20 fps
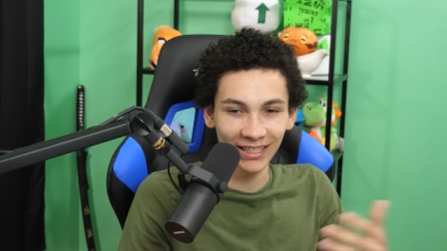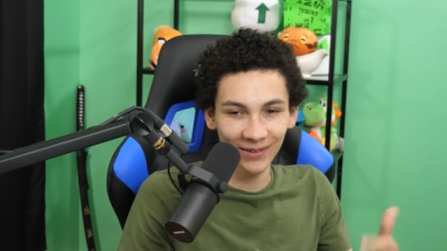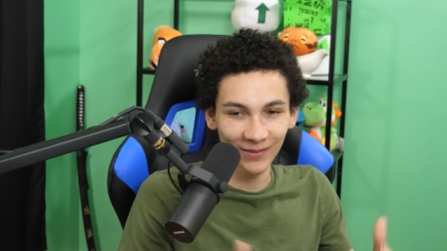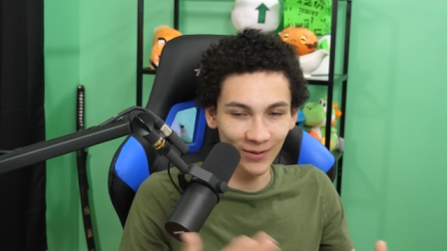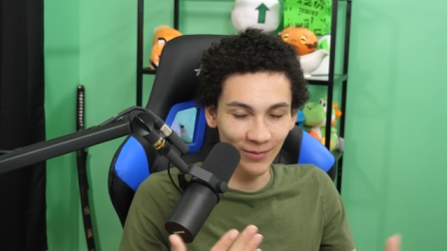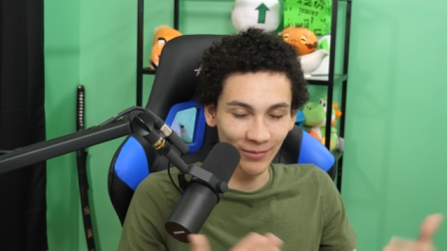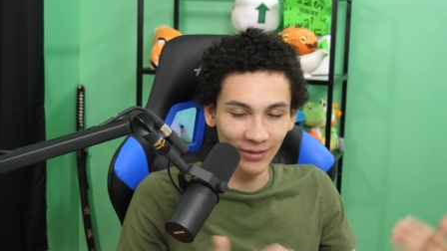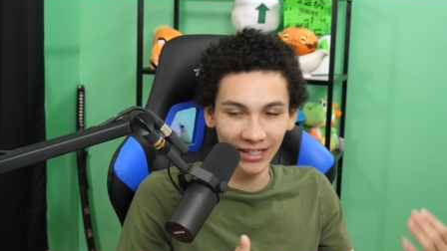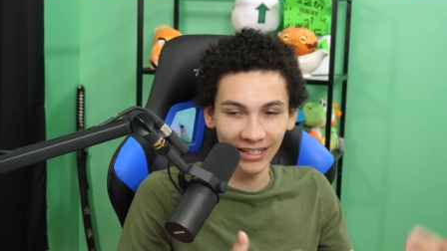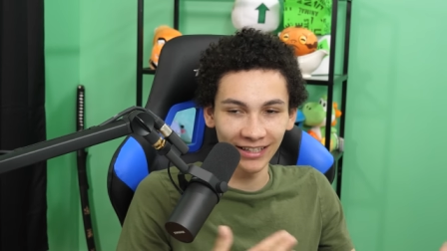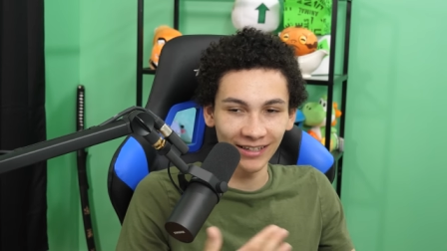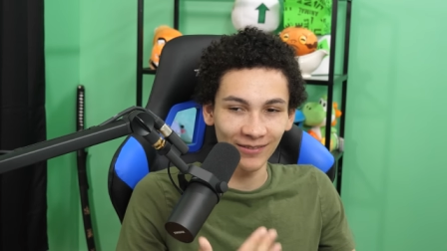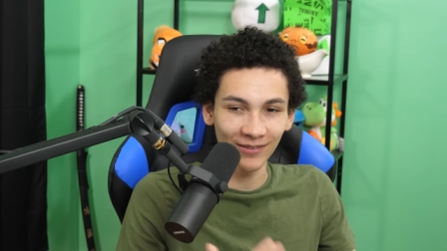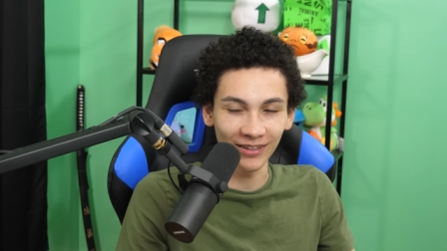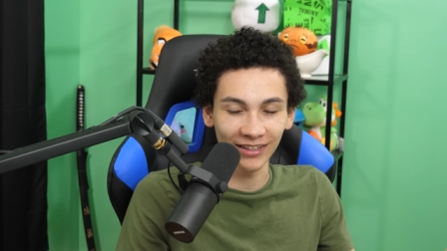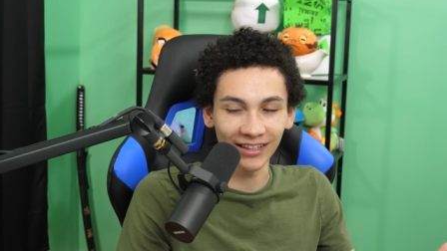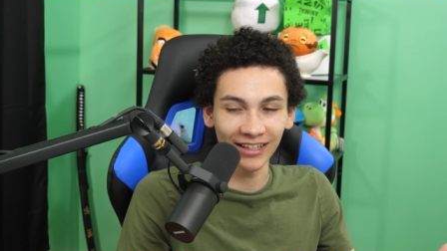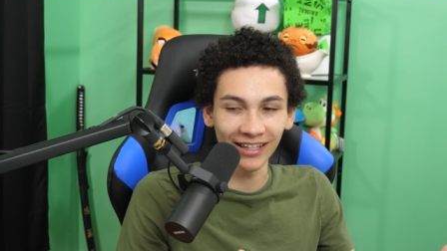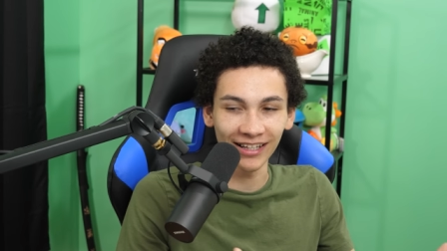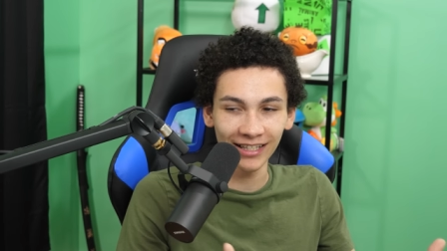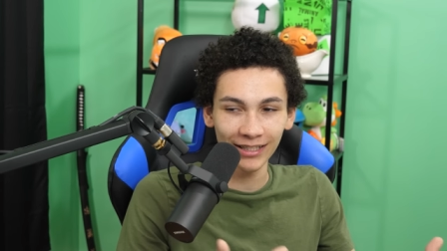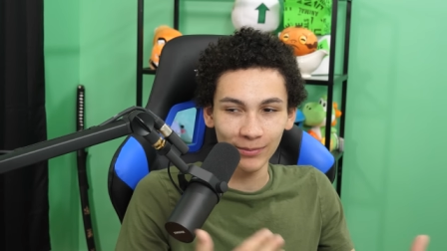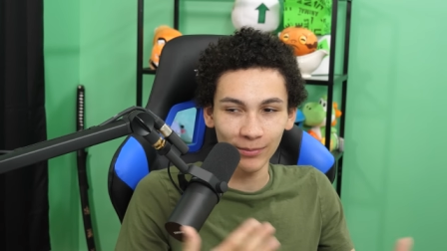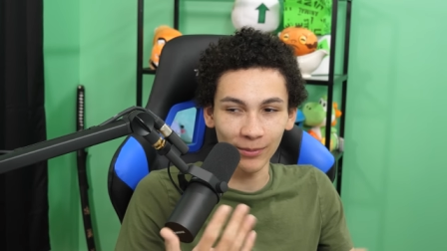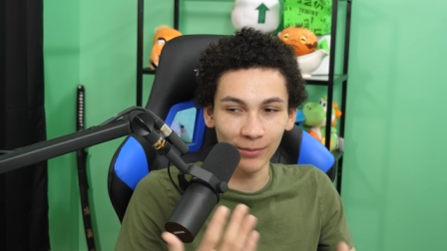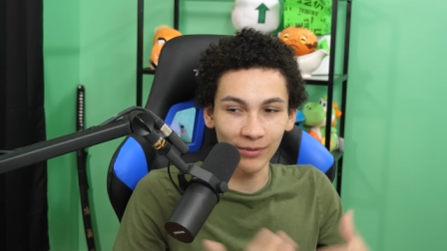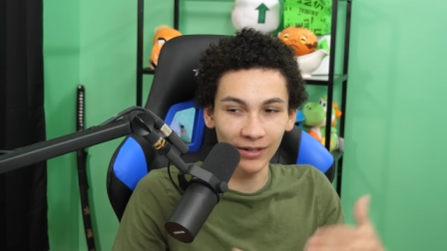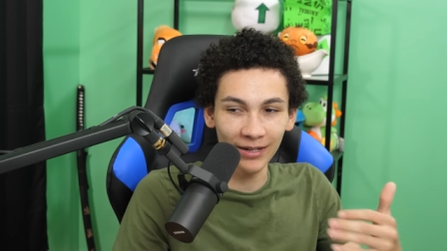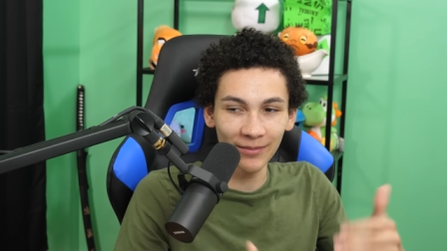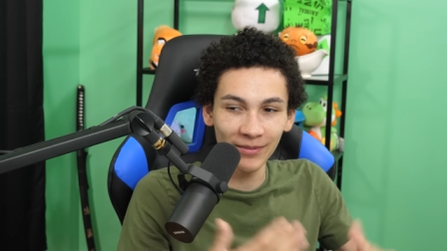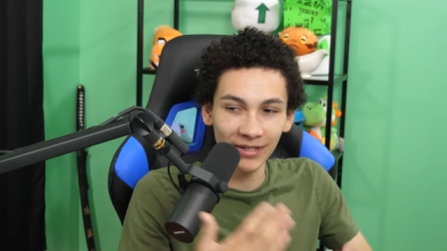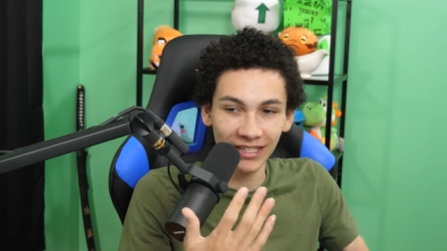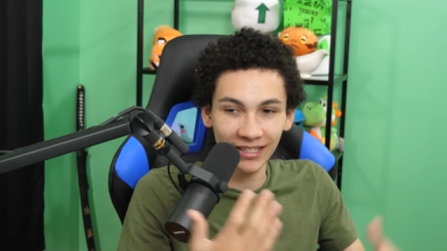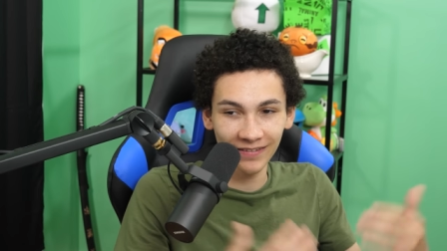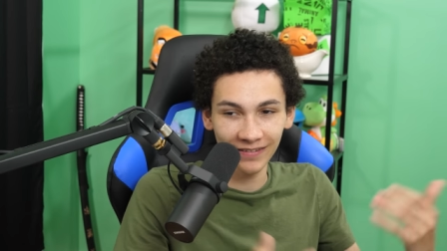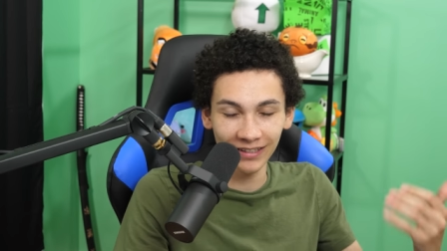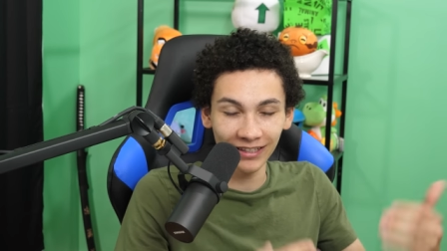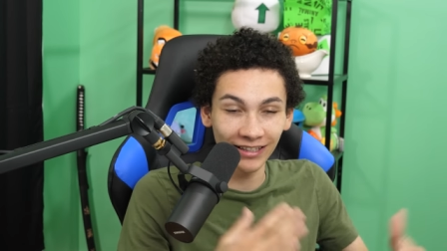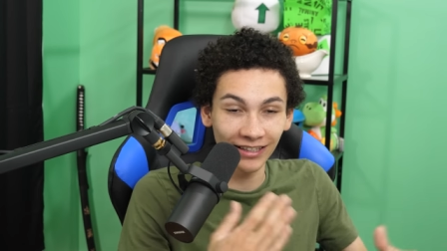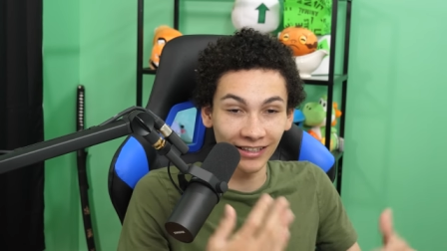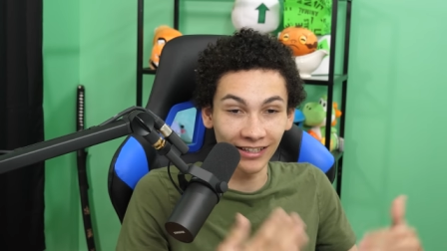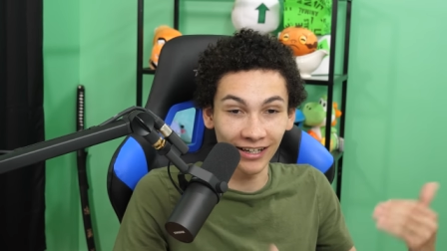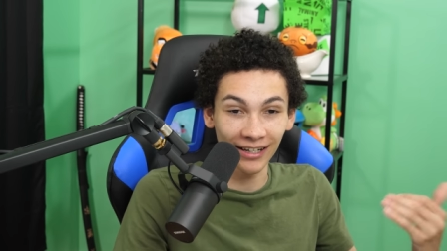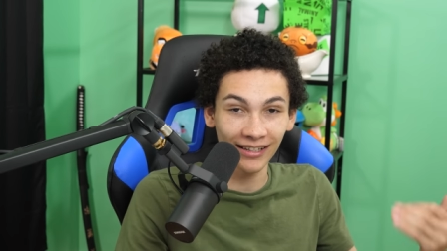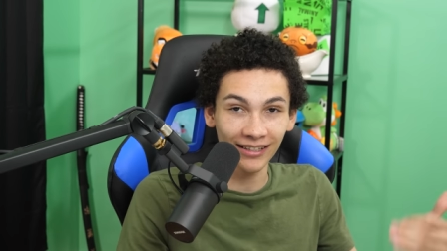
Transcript: there were many different things, but pretty much everything